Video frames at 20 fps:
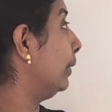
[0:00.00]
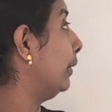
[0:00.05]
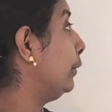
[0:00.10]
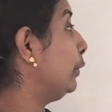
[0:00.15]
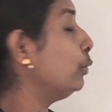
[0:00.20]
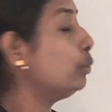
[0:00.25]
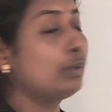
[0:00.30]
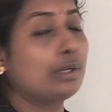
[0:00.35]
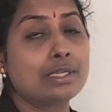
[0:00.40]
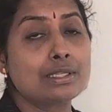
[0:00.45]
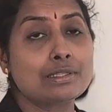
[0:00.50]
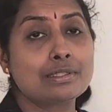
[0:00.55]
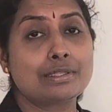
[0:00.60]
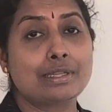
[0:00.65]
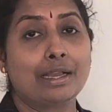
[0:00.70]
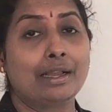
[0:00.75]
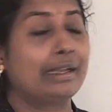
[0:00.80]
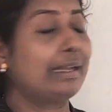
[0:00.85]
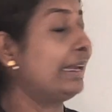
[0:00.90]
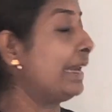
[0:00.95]
Newton's
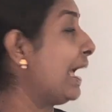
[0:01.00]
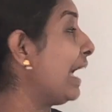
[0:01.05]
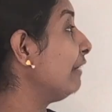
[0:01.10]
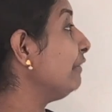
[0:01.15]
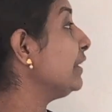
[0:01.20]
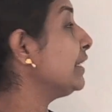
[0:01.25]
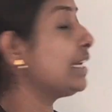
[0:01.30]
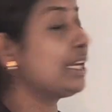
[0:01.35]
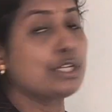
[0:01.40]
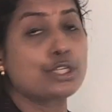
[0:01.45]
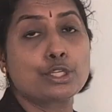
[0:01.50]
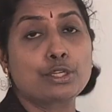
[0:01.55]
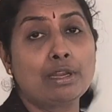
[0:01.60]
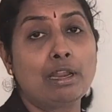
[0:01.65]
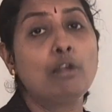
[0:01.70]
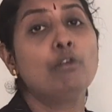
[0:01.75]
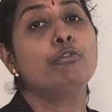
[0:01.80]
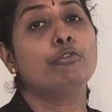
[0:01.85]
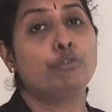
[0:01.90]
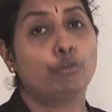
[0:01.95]

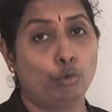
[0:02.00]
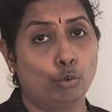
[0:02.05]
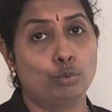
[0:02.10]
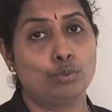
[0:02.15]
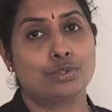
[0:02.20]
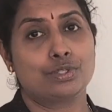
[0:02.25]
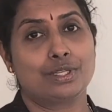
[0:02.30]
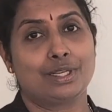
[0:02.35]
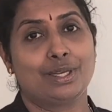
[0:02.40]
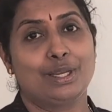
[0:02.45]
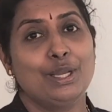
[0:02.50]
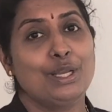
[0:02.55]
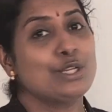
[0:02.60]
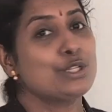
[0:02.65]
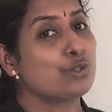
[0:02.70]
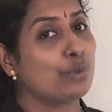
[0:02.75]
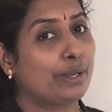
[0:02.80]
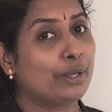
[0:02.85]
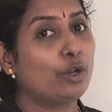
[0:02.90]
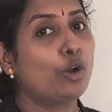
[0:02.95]
gravitational force.
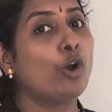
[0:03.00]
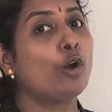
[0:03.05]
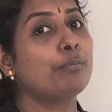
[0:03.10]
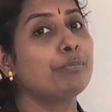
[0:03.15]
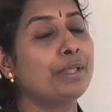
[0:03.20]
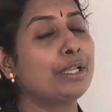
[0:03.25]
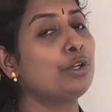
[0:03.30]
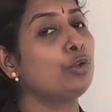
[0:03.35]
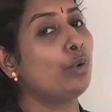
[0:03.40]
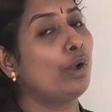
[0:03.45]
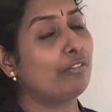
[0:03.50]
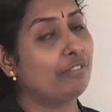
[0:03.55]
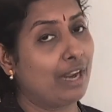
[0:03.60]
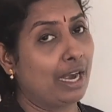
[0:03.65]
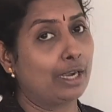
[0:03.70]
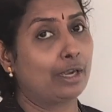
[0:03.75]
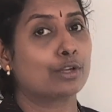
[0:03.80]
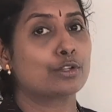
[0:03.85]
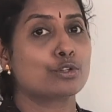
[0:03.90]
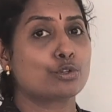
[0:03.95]
So I hope that you have
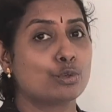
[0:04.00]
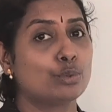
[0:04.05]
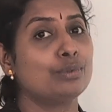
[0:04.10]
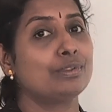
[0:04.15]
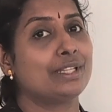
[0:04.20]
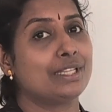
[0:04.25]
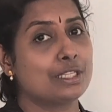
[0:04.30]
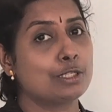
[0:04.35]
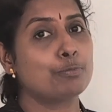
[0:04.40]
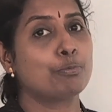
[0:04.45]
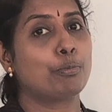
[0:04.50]
understood this